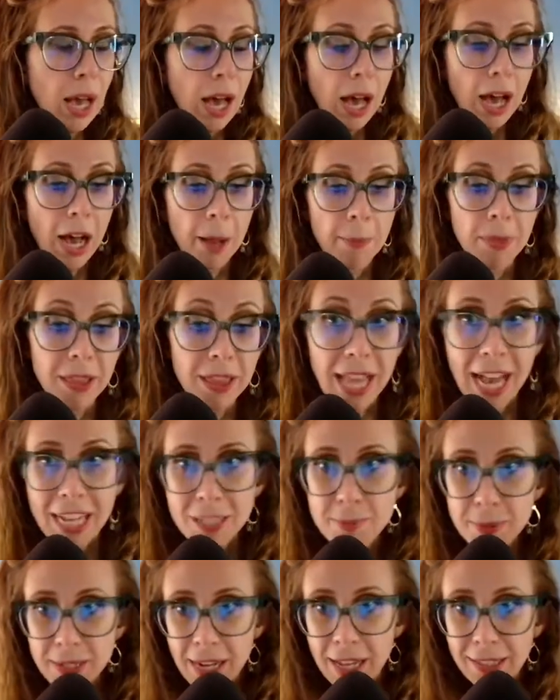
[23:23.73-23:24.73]

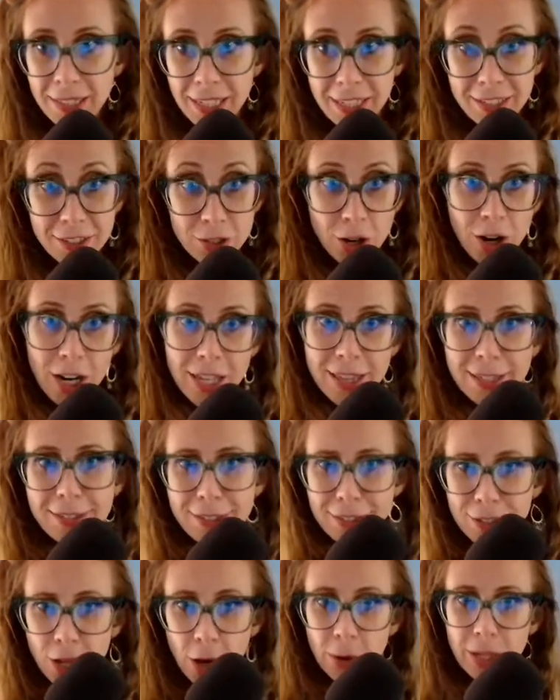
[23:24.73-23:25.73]
Last but not least, sorry, this
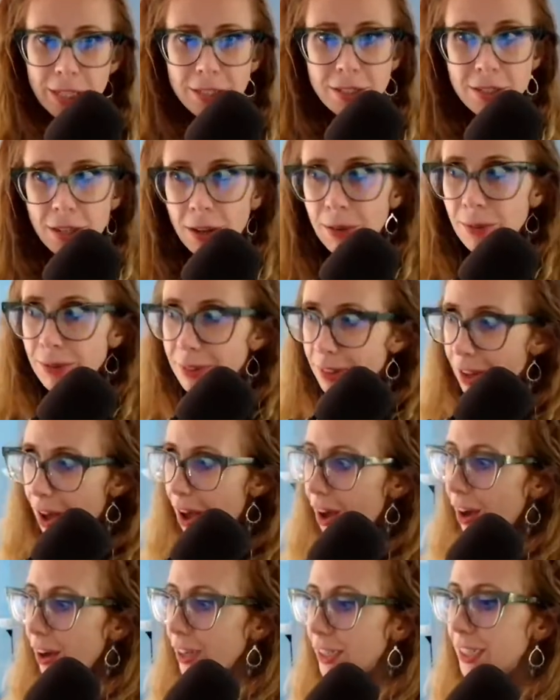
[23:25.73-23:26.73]
is going so
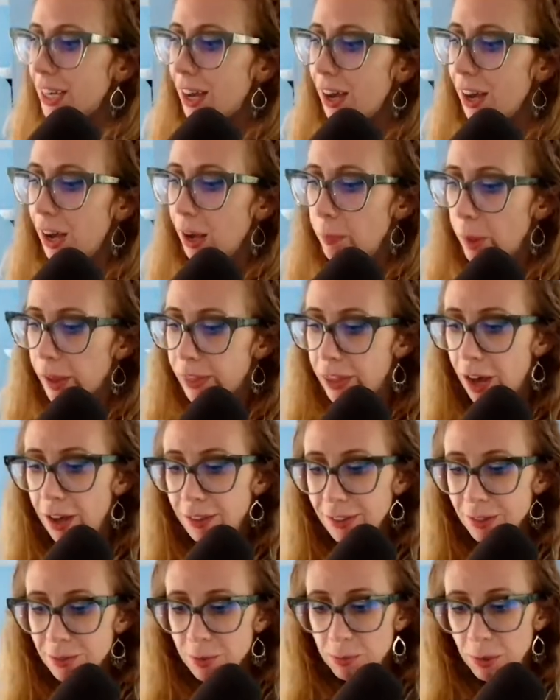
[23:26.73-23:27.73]
long. I thought
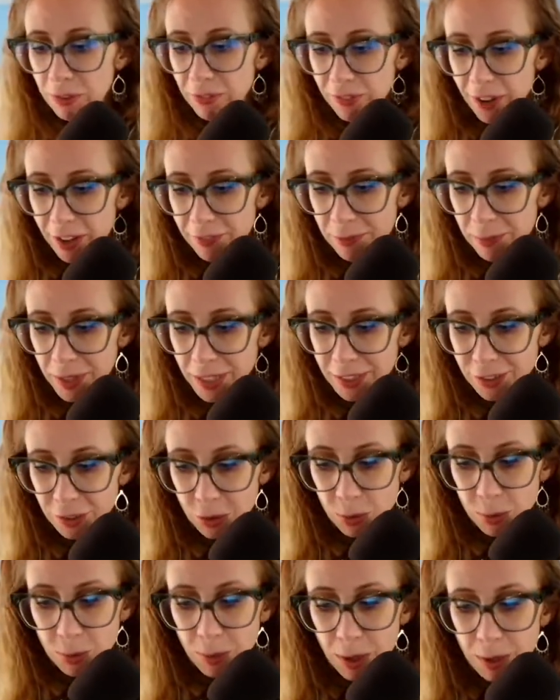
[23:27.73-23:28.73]
this would be 5 minutes,
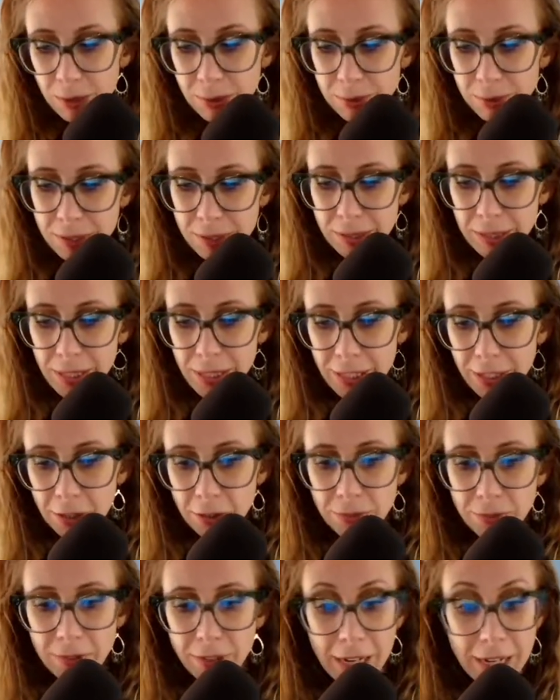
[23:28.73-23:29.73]
grossly
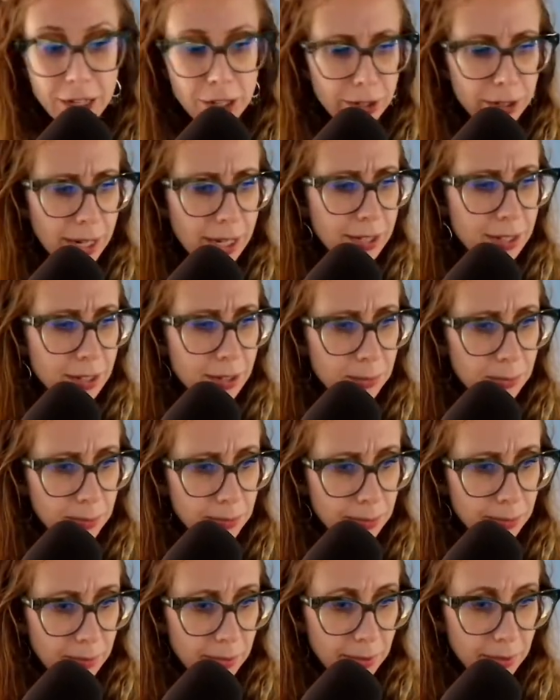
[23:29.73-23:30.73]

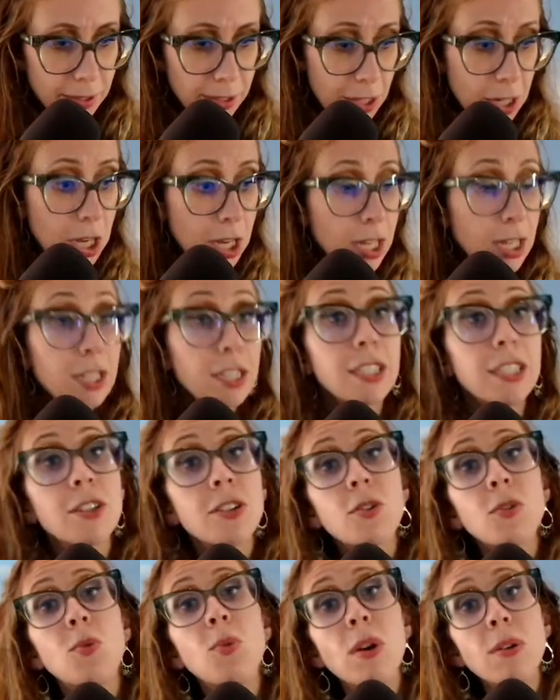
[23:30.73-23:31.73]
underestimated,
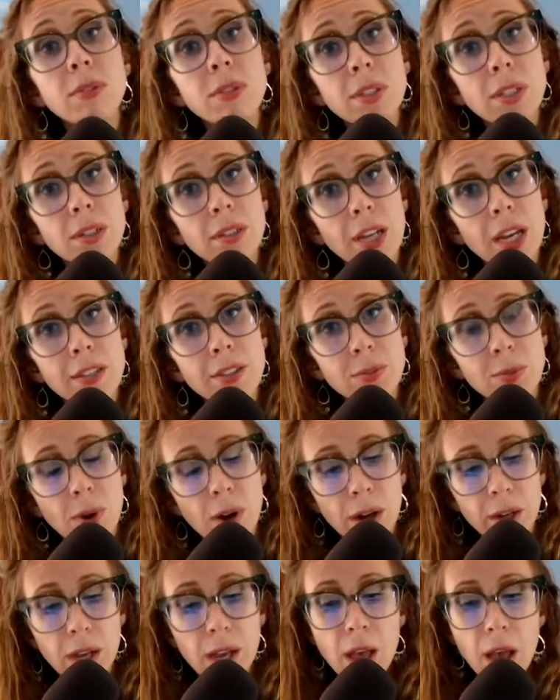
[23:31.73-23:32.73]
grossly guessed
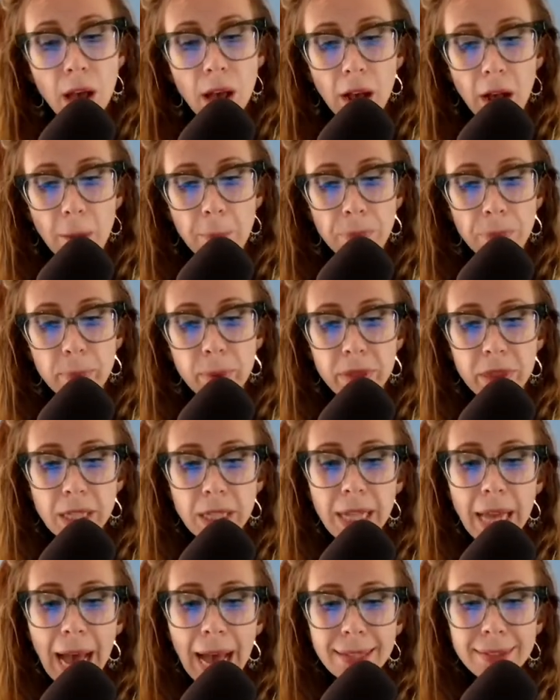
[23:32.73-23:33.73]
wrong. But the
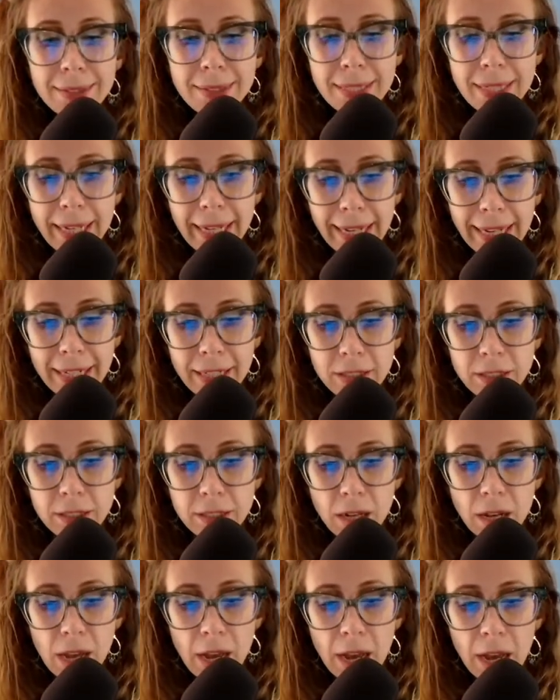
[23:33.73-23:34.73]
last stage
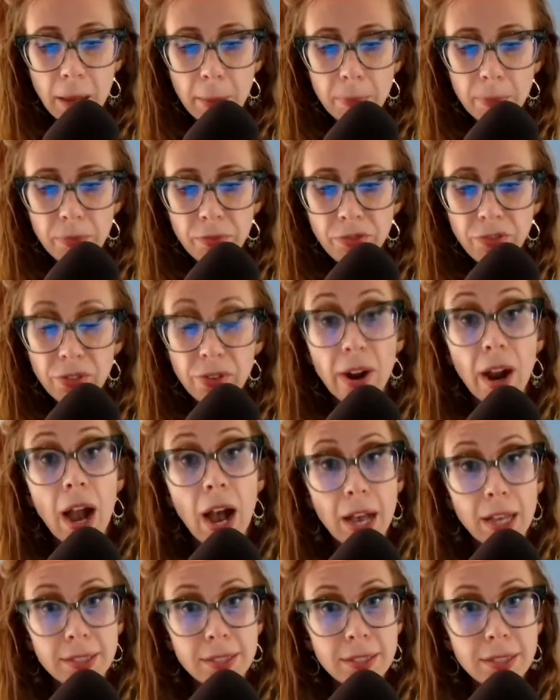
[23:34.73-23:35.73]
for
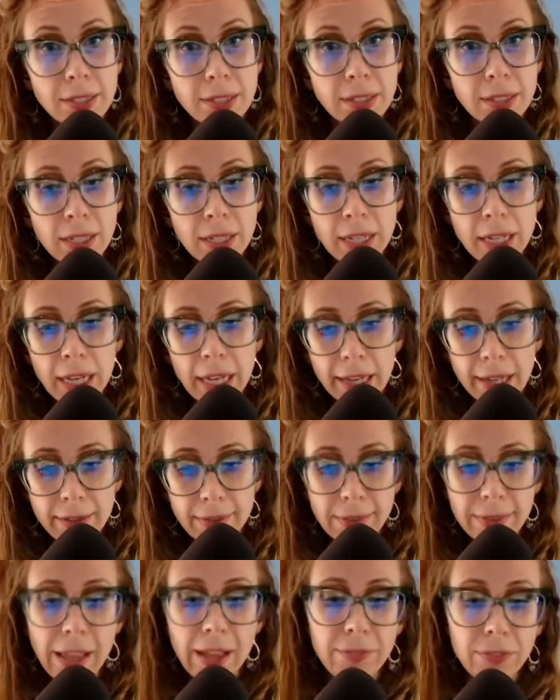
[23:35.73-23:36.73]
us is
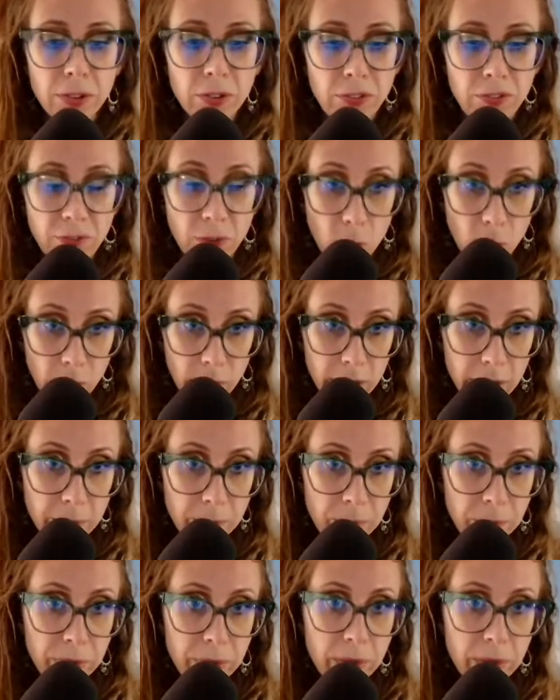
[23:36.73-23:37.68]
level 4.